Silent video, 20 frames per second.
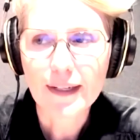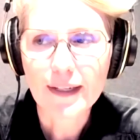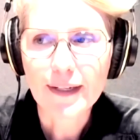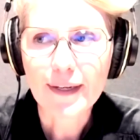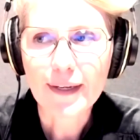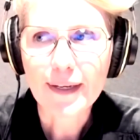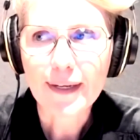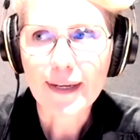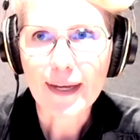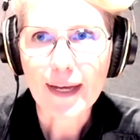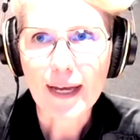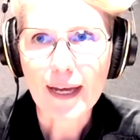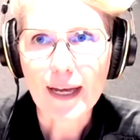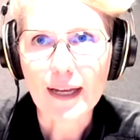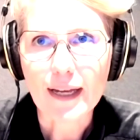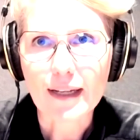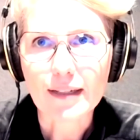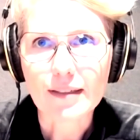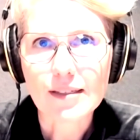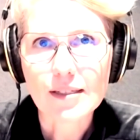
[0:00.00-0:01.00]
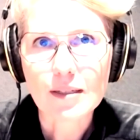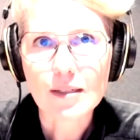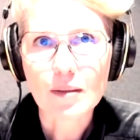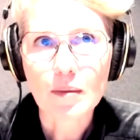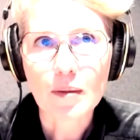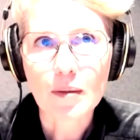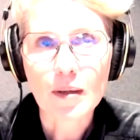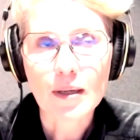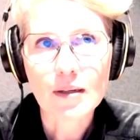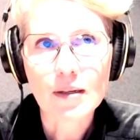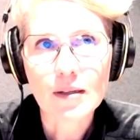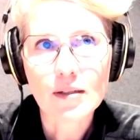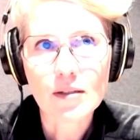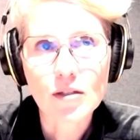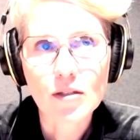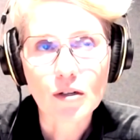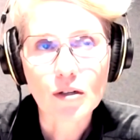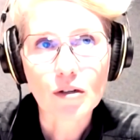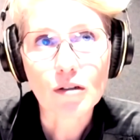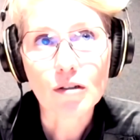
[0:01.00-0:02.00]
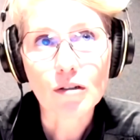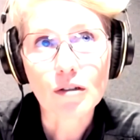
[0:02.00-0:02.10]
And so,